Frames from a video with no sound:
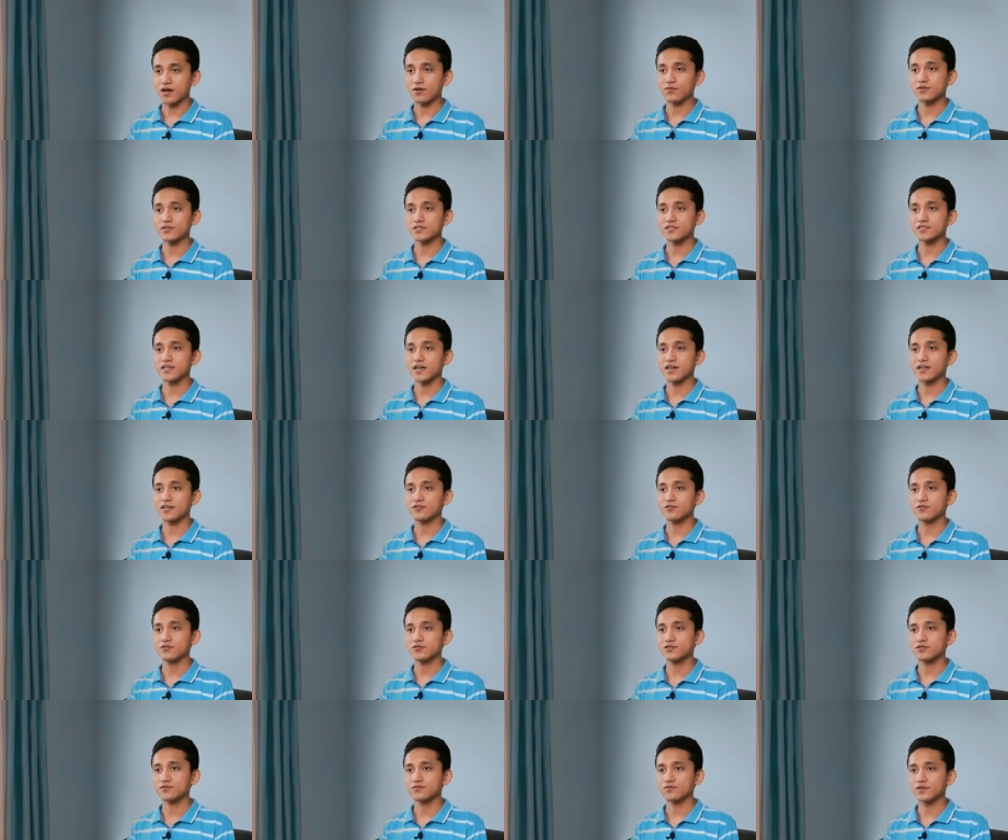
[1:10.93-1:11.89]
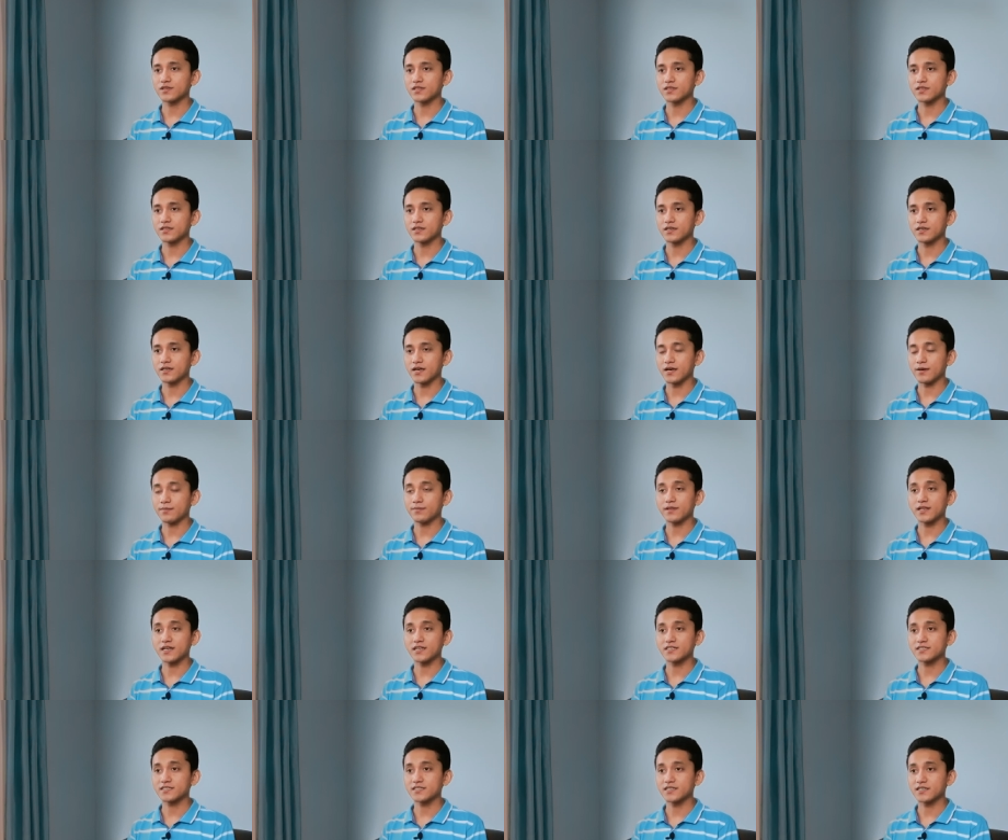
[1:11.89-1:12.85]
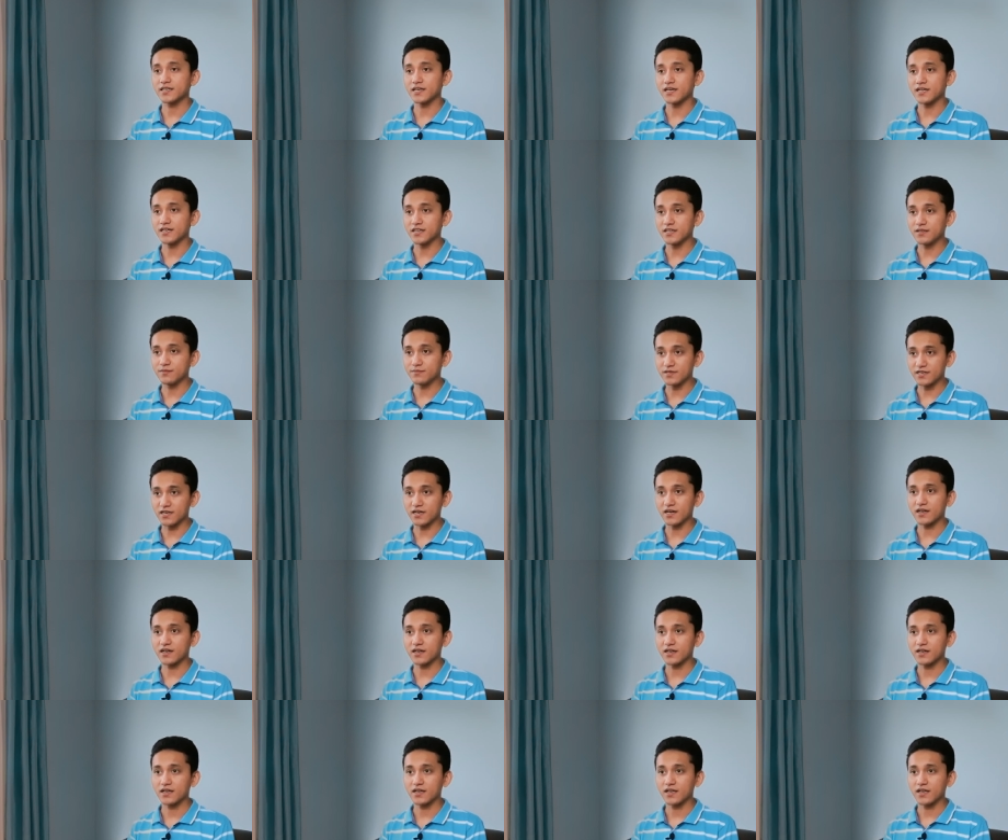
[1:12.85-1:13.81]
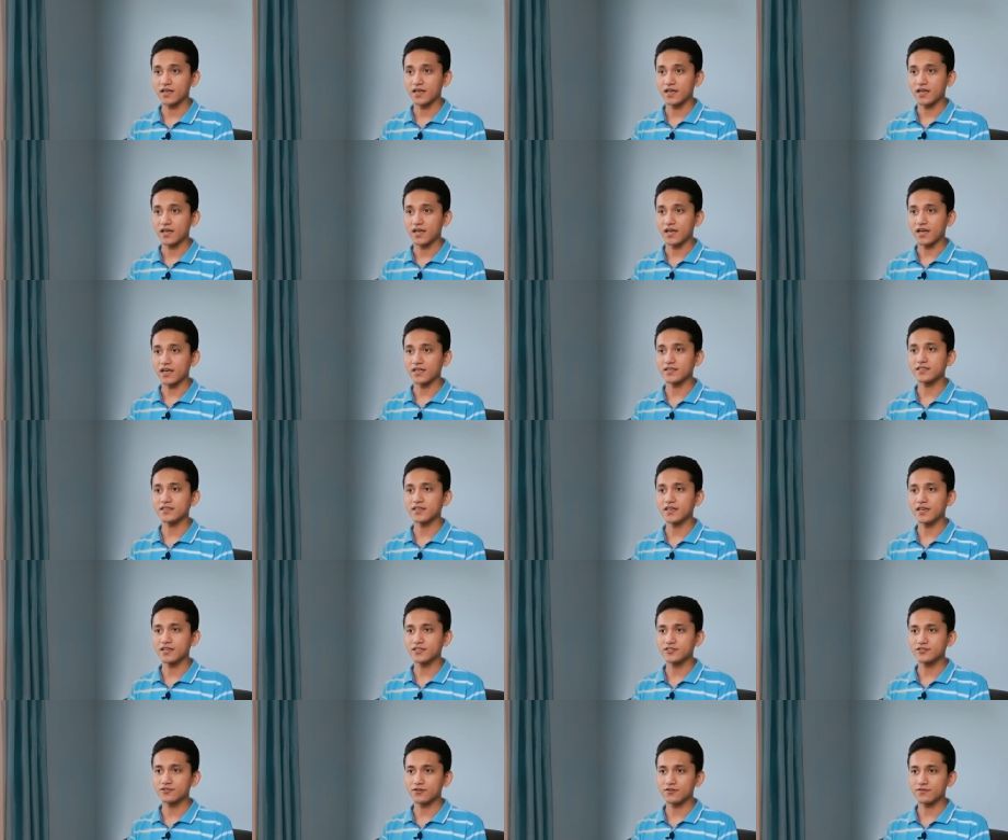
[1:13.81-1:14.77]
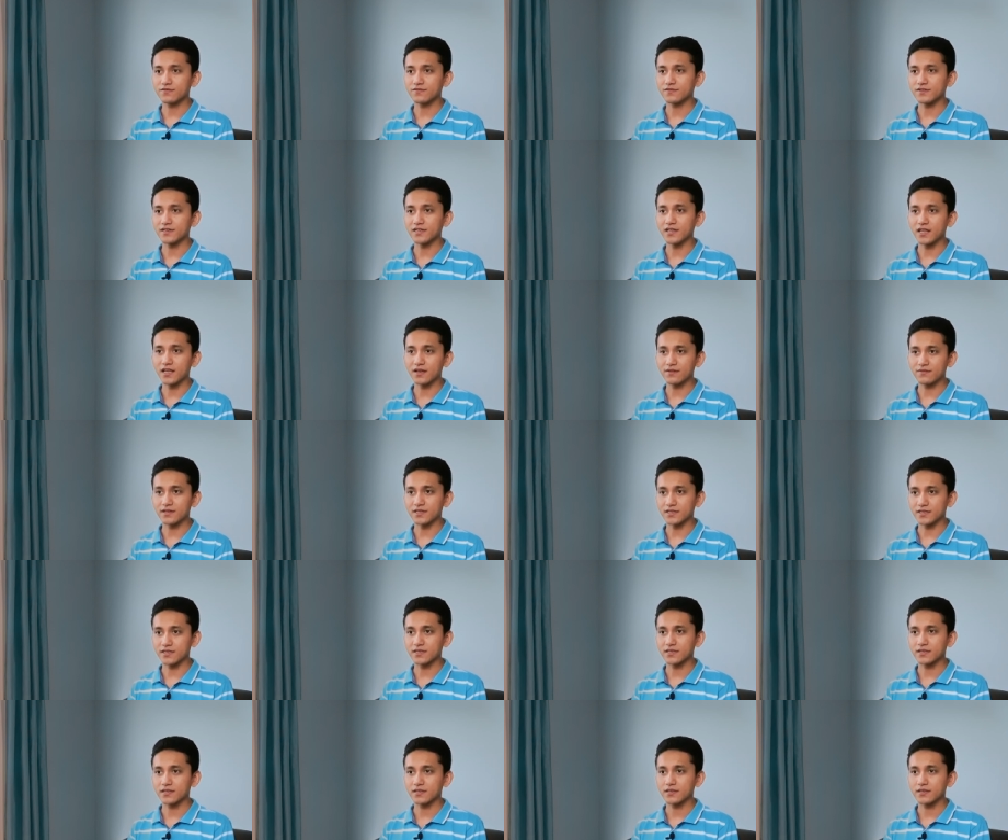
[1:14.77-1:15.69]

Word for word: I was diagnosed with aplastic anemia at the age of 11.